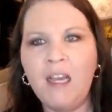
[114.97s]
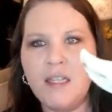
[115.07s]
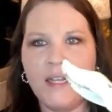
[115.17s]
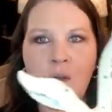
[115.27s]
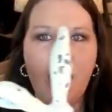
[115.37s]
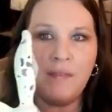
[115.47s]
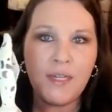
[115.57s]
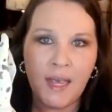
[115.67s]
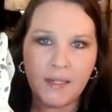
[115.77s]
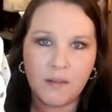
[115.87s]
they don't have the
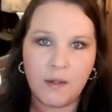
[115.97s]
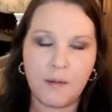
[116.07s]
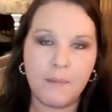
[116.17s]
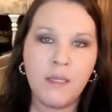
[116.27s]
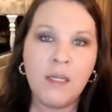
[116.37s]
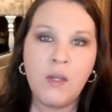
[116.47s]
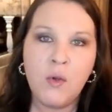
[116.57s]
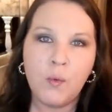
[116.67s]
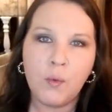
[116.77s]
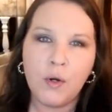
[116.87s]
tags on them
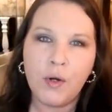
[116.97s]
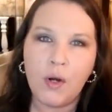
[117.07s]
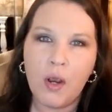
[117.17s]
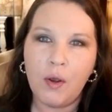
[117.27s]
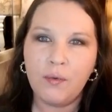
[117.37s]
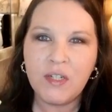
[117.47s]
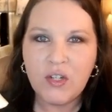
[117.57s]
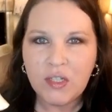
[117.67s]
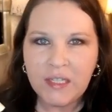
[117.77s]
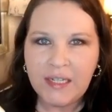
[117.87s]
were
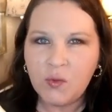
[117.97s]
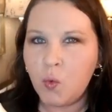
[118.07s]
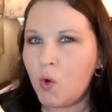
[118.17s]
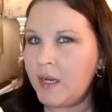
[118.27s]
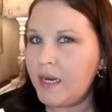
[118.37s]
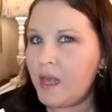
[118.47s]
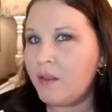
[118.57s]
originally $20,